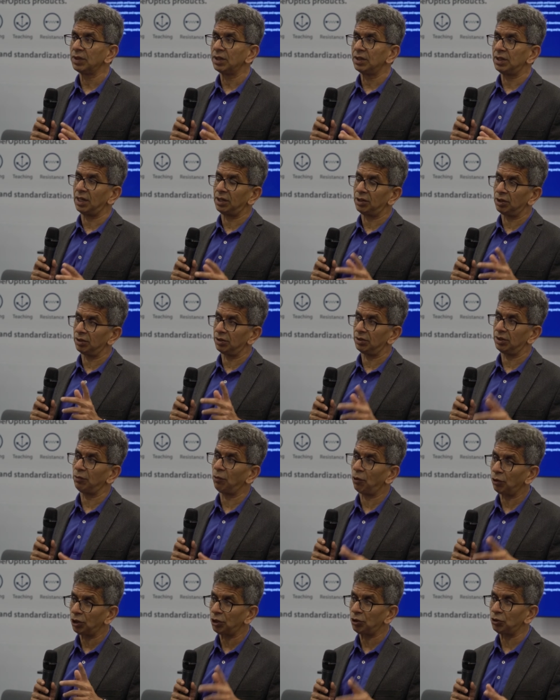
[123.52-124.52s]
that they
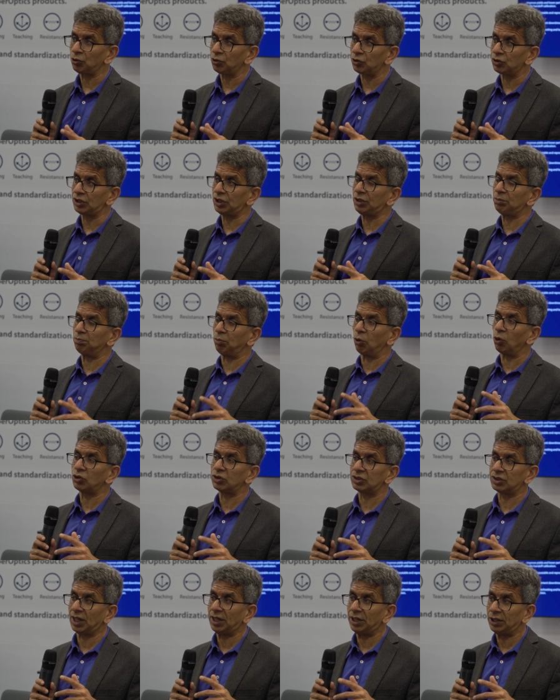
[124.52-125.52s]
wanted to see both
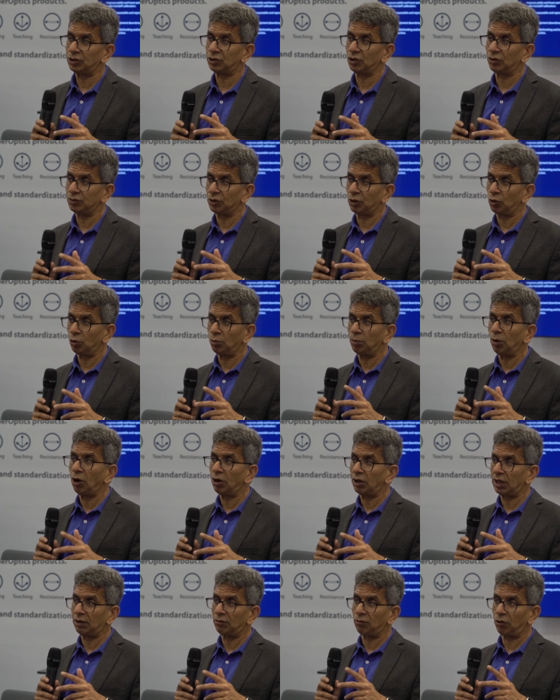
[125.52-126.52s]
sides of the
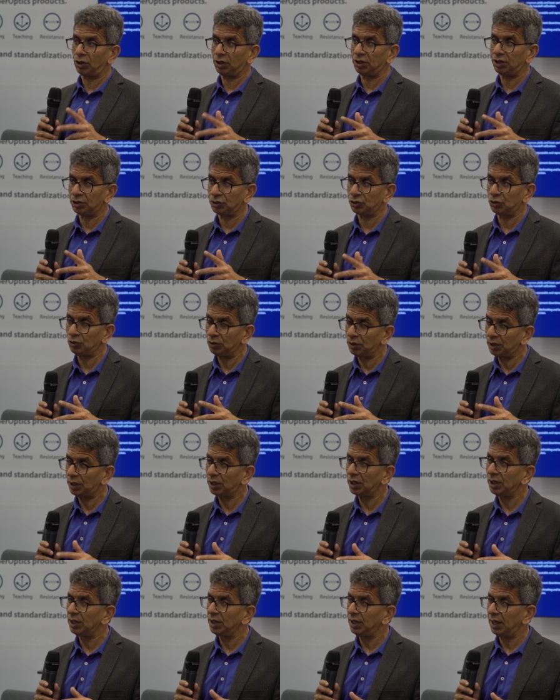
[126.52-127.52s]
robot and what it is doing.
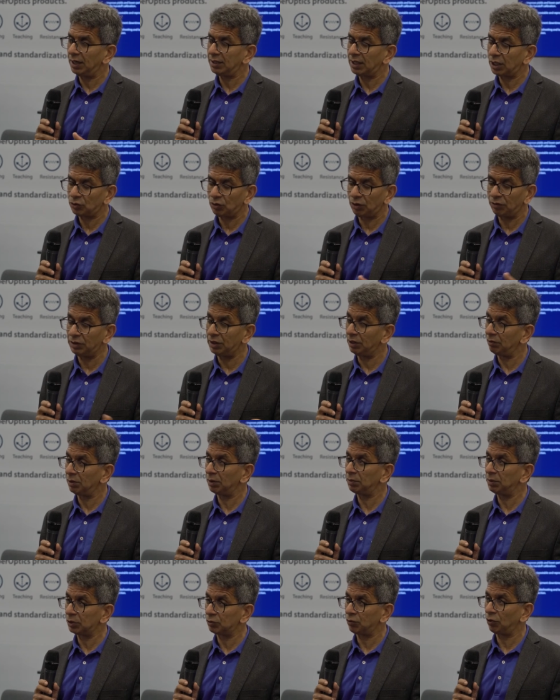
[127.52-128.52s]
And that's why we
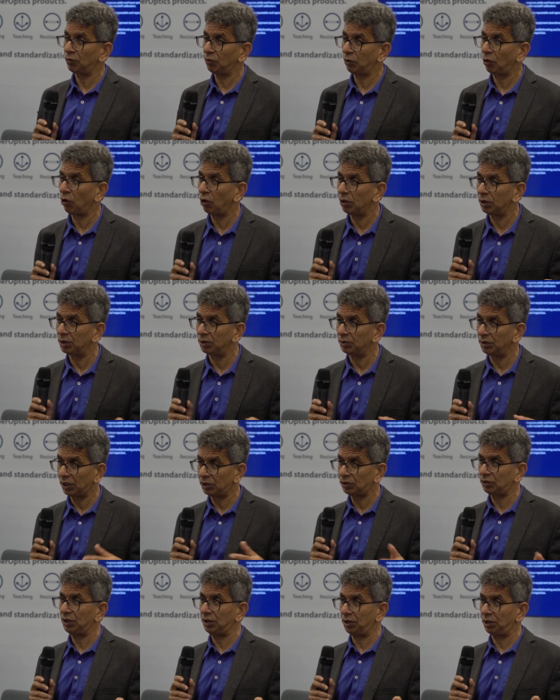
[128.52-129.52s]
developed this, what we call the
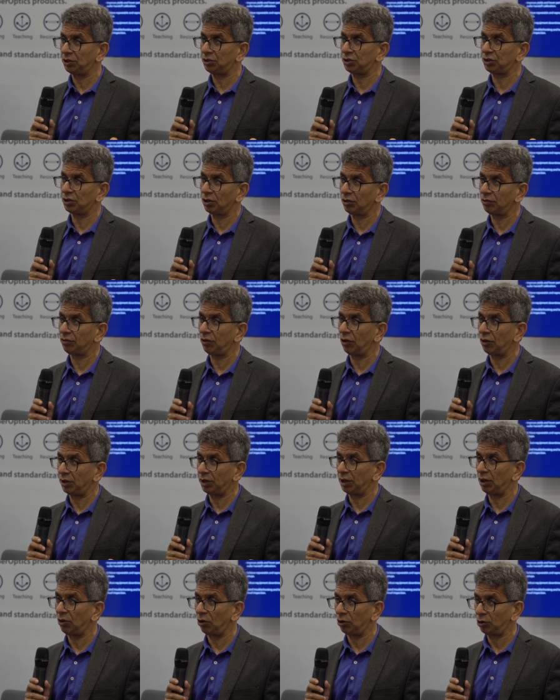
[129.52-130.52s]
next iteration of our
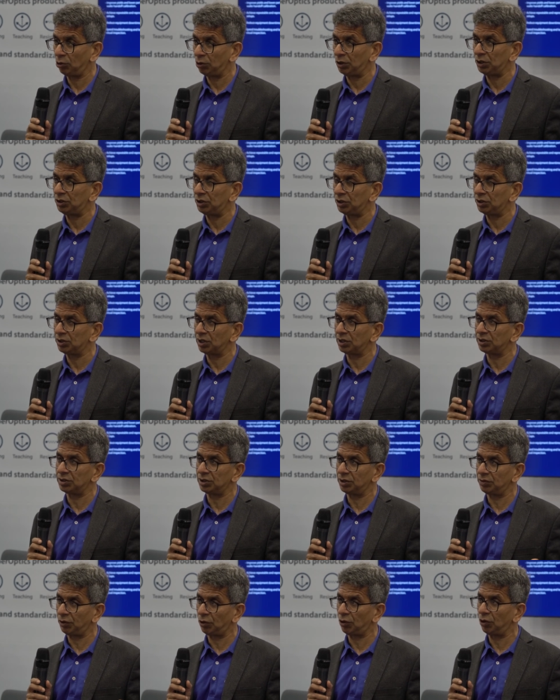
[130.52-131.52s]
auto teaching
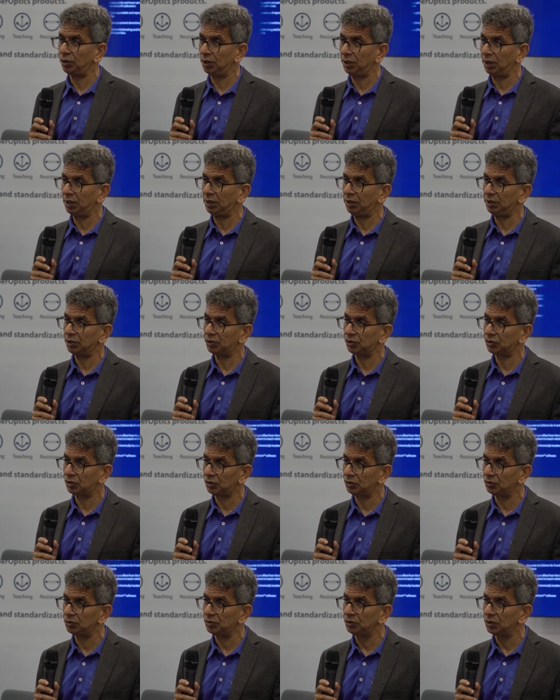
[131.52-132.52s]
sensor. We call it
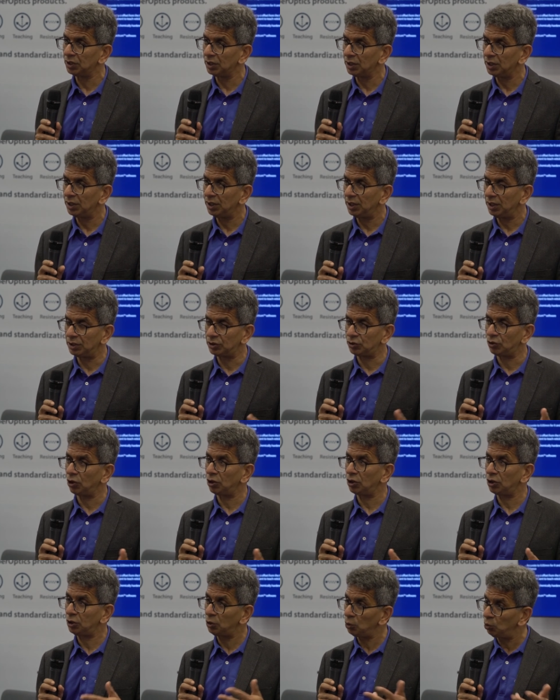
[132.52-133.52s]
ATS2. It's got
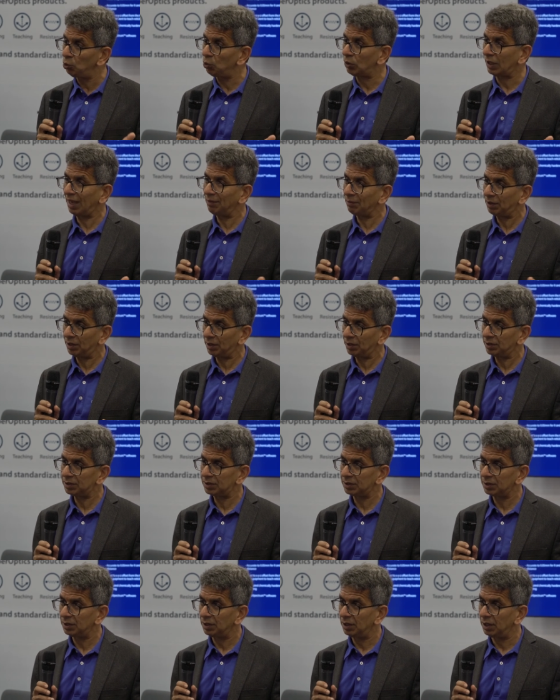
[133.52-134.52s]
2 cameras,
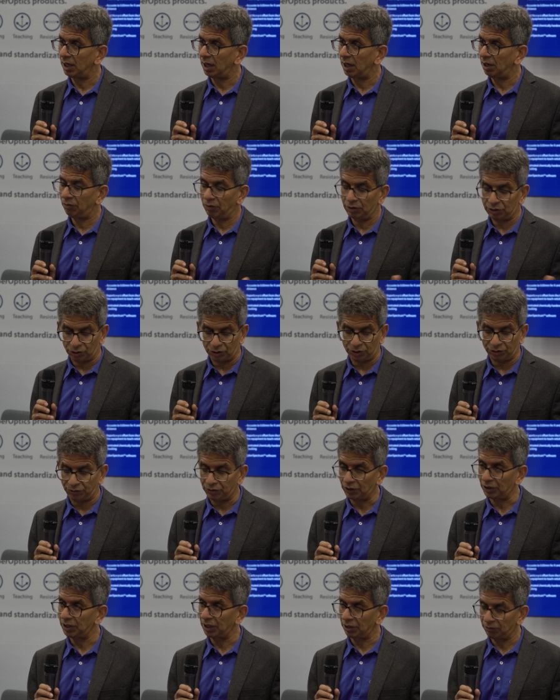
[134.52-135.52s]
one on the
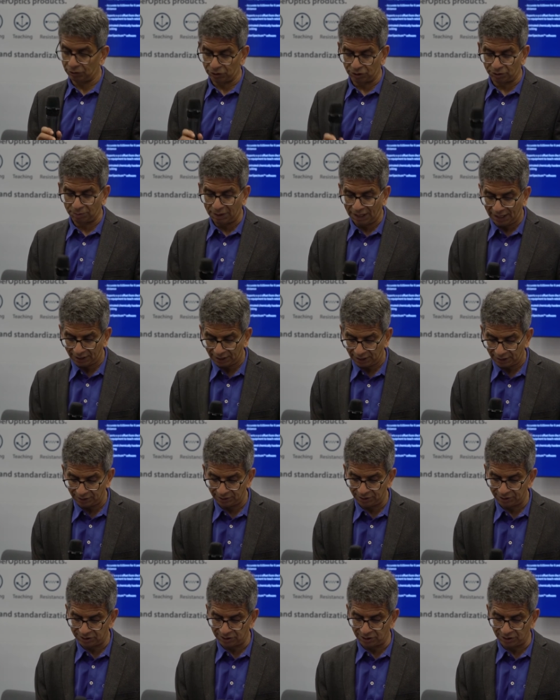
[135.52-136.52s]
front and one on the back. And
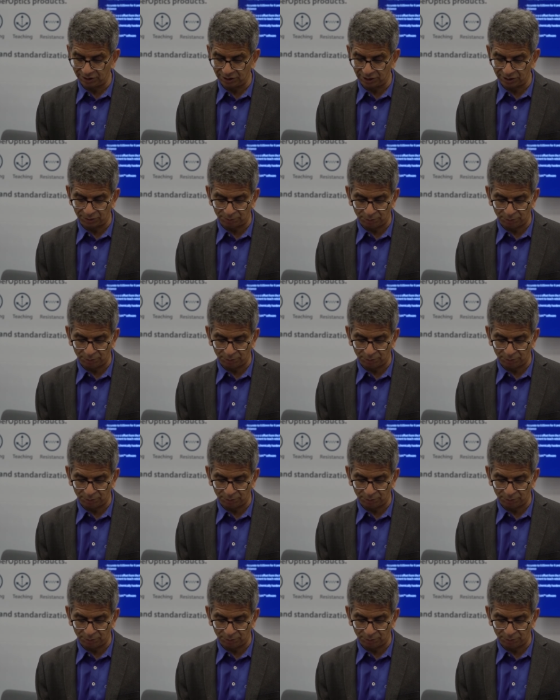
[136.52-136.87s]
here's a